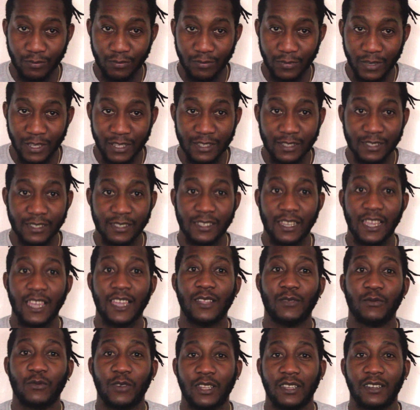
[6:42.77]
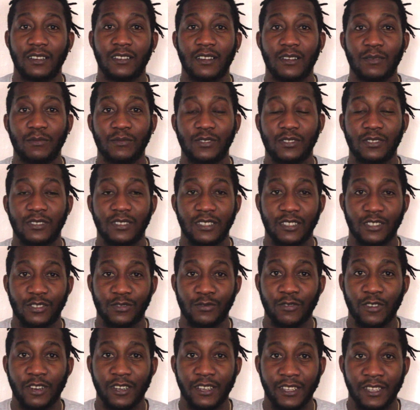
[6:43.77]
insane when it comes to this
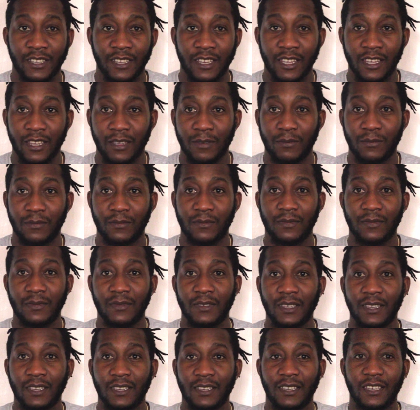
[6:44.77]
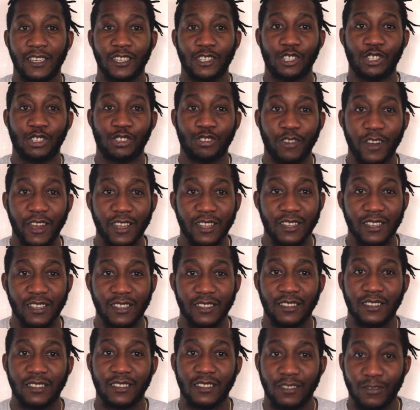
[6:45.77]
running game. His
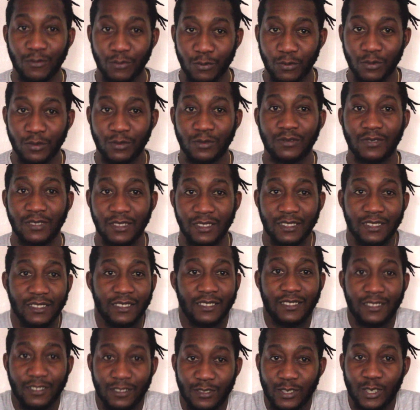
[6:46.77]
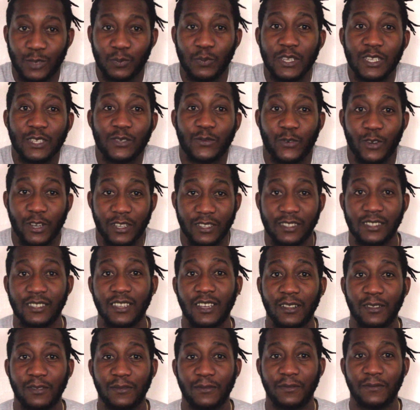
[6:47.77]
training will, speaks for
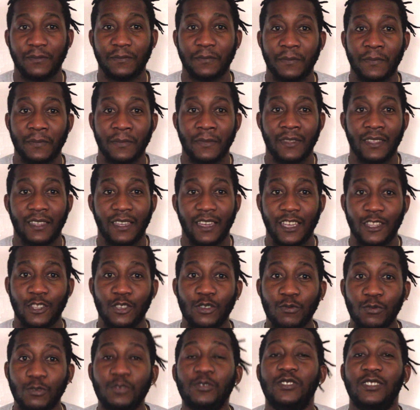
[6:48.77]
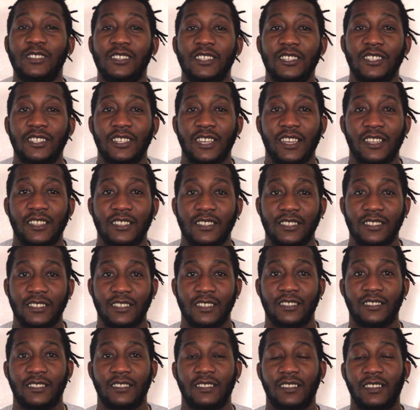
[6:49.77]
itself, and you would see changes
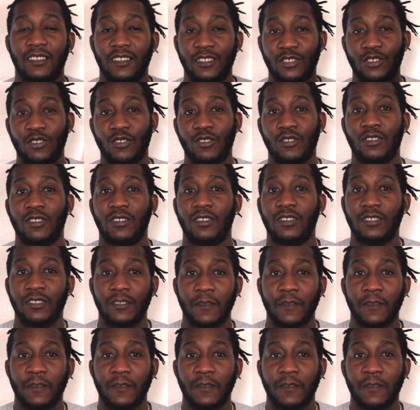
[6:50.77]
in in your